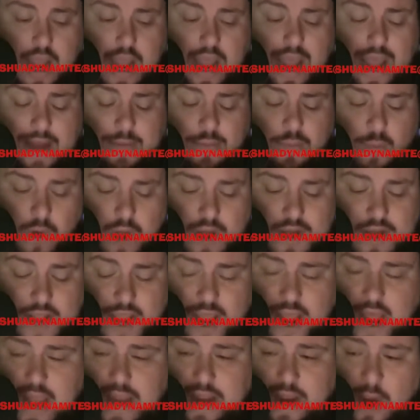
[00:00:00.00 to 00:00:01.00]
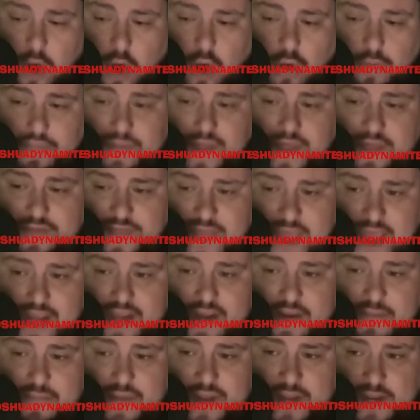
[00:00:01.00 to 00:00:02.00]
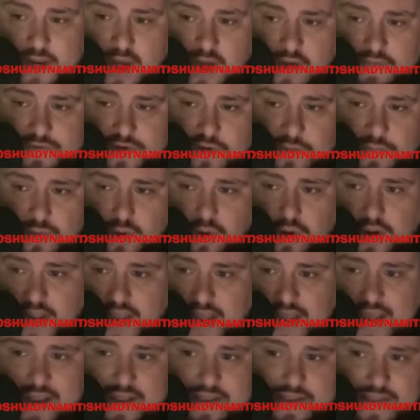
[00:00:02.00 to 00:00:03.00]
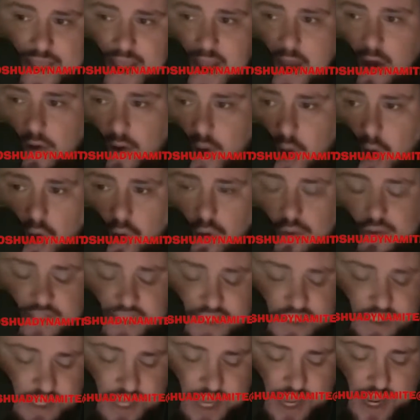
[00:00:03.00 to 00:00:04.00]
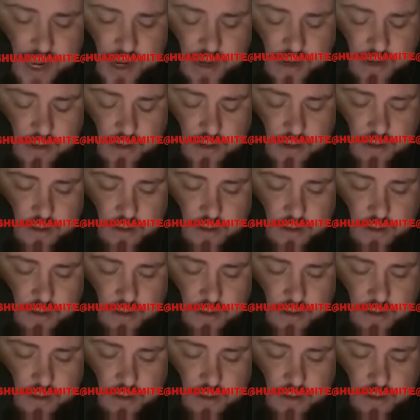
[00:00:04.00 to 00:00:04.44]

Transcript: And one day I hope that they can be comfortable in their own skin.